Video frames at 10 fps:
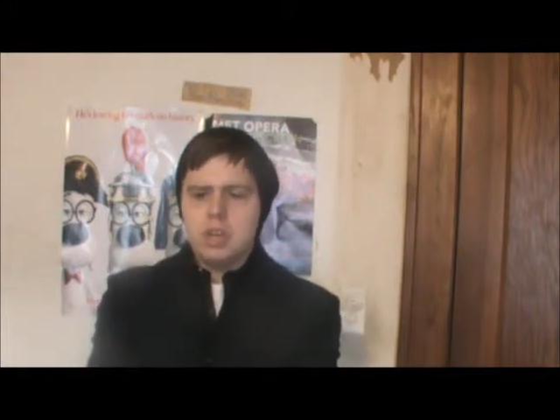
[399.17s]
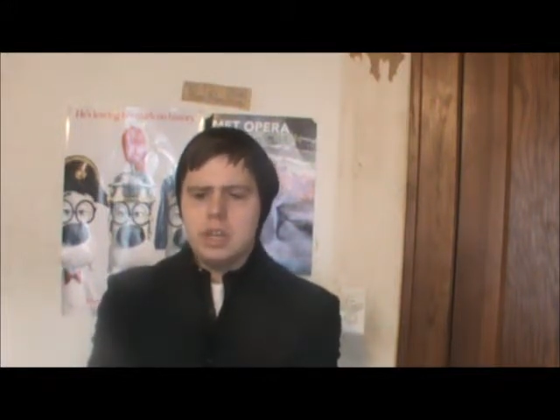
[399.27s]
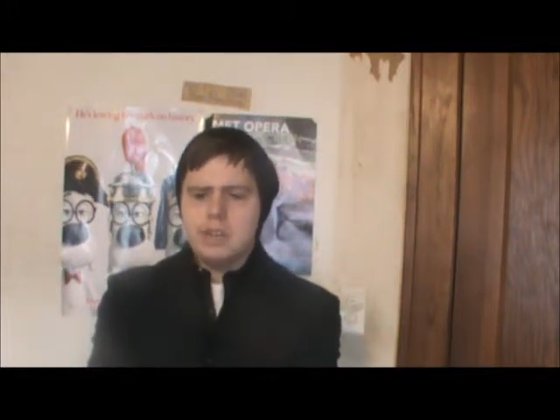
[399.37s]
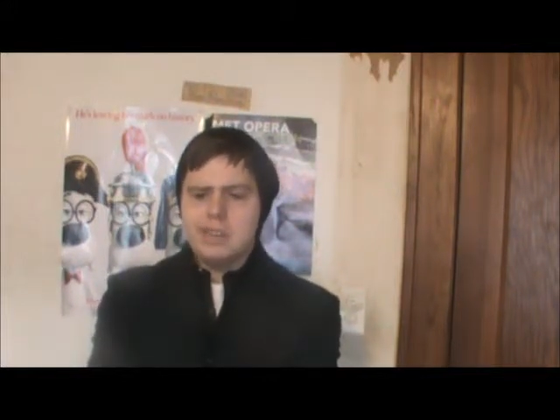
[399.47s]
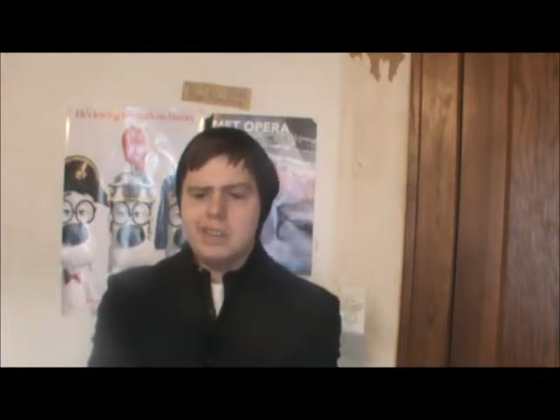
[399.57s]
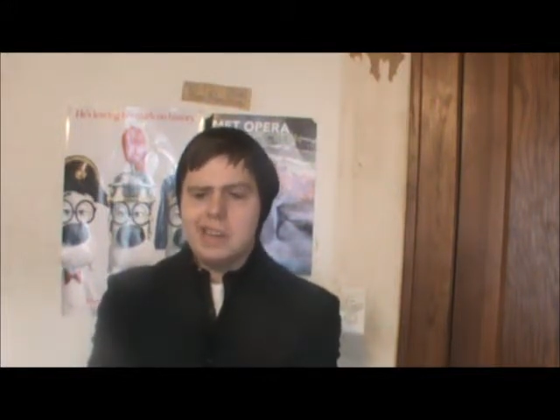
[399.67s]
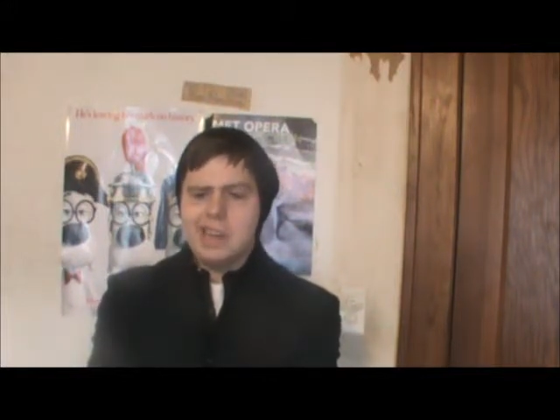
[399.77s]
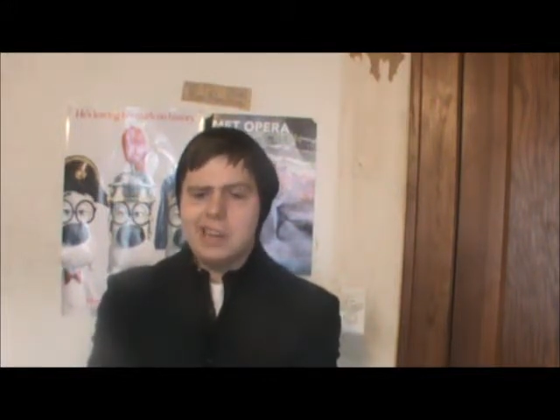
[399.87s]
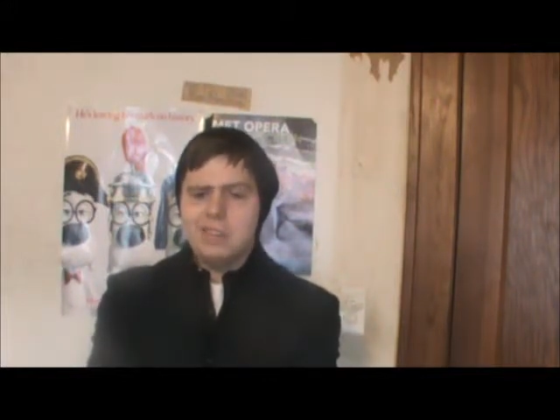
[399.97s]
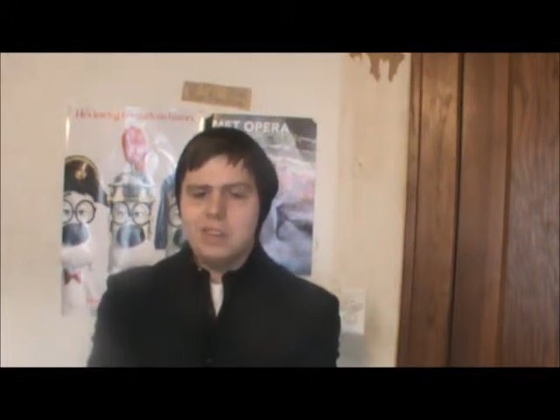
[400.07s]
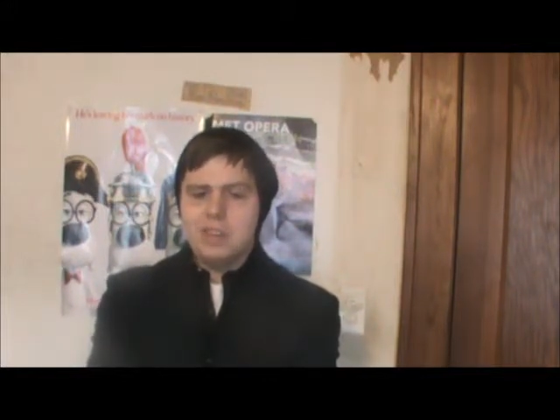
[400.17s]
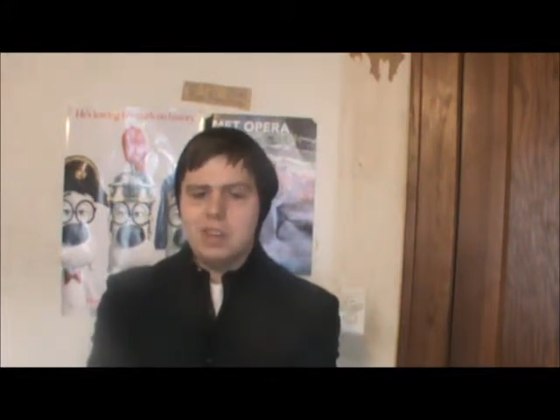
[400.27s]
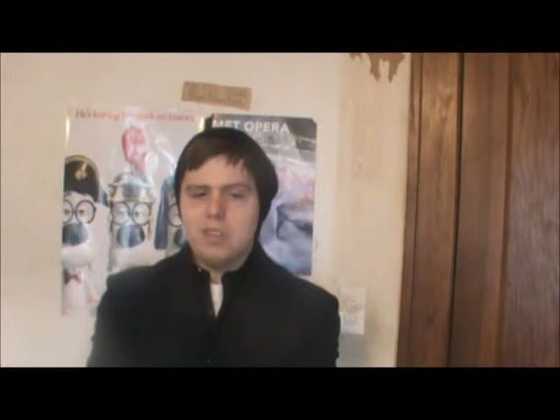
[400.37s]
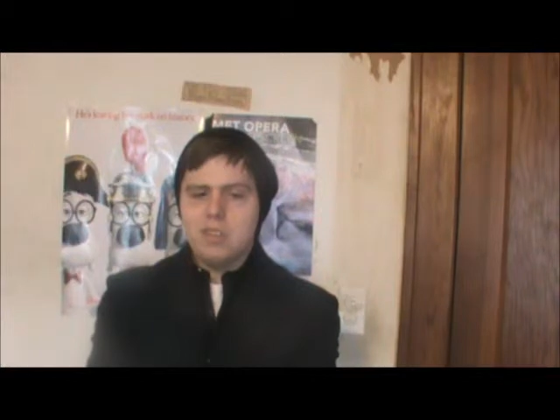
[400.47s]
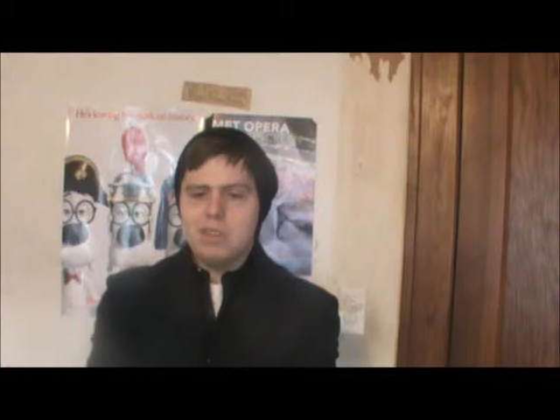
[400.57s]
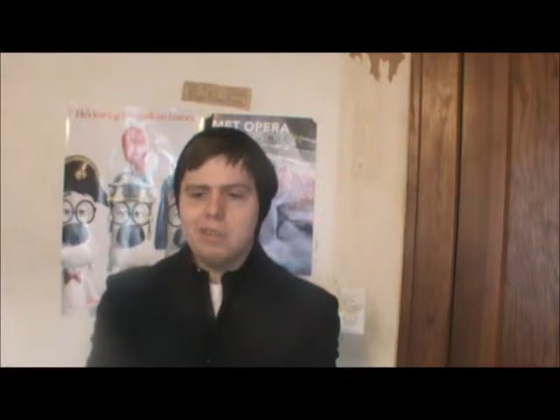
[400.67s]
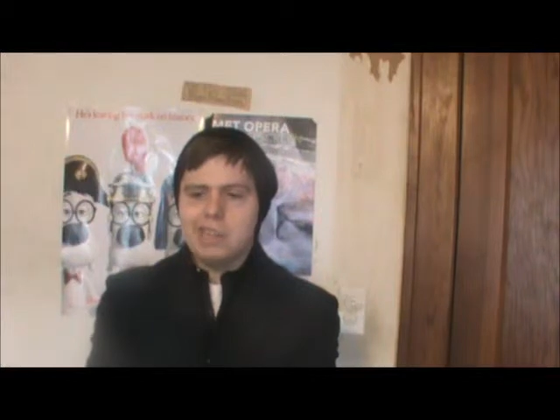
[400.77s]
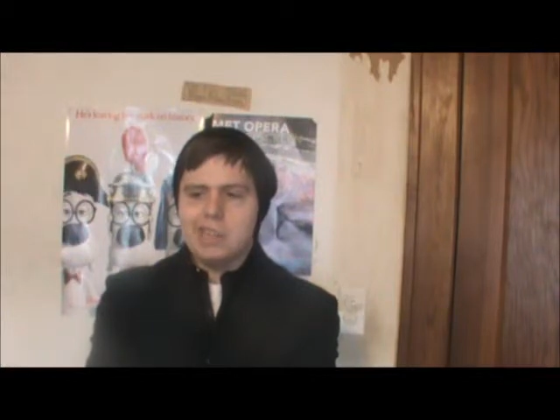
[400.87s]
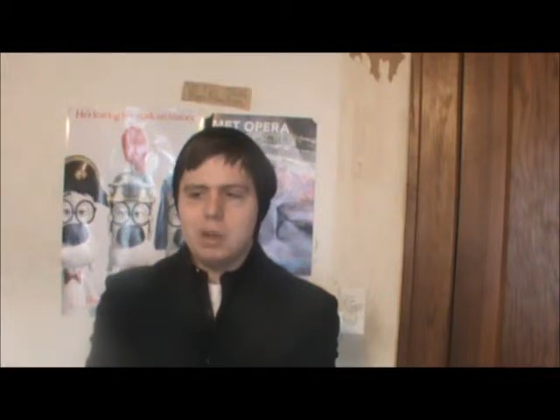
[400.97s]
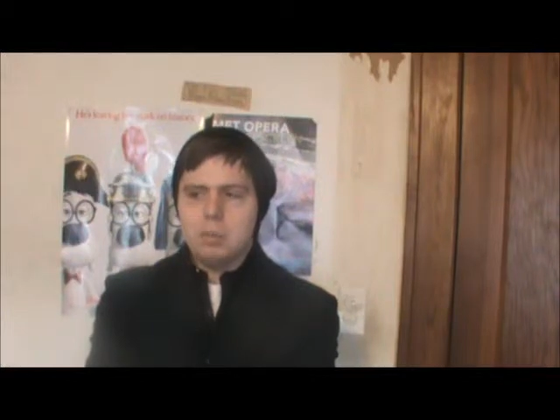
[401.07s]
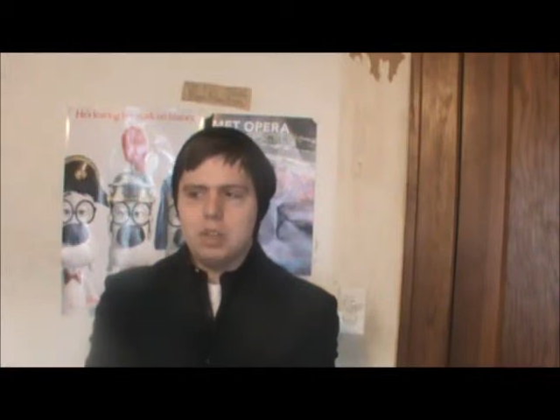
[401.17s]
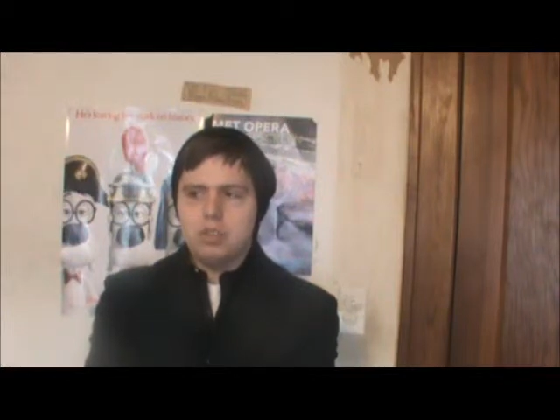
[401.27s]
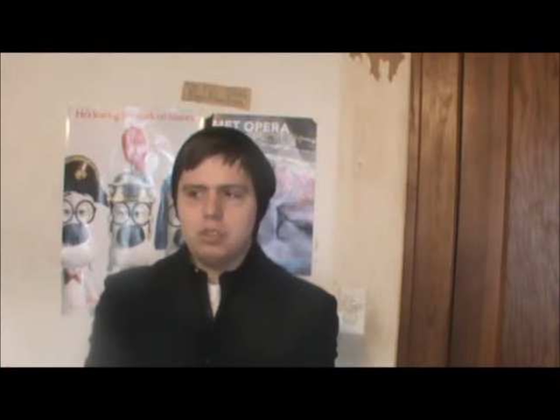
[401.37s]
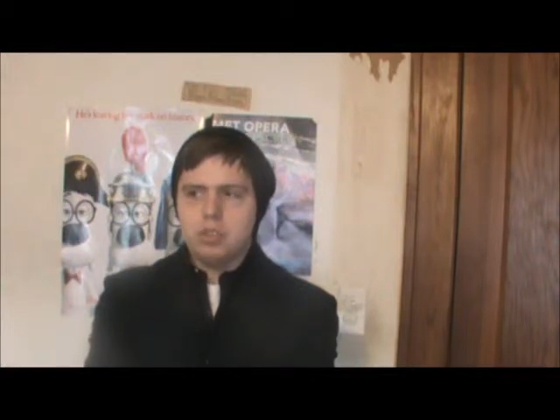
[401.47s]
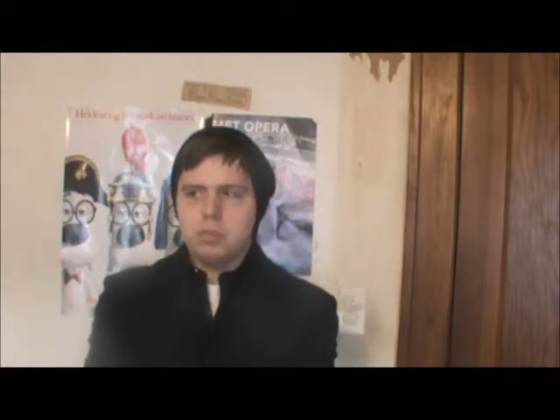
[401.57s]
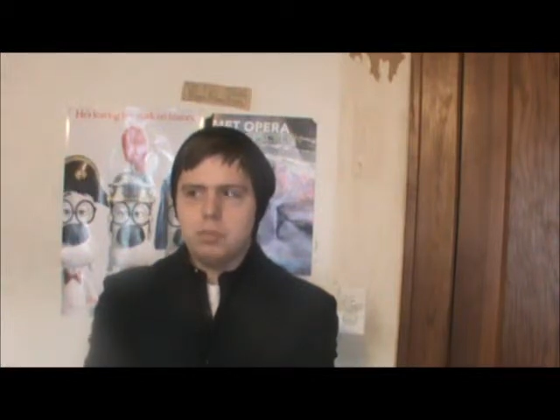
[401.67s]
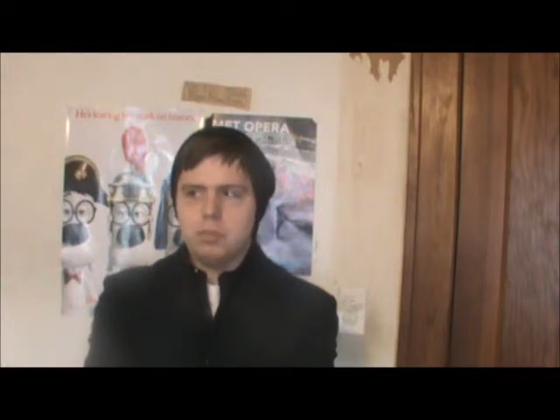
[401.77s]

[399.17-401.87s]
and I don't think that's a great combination.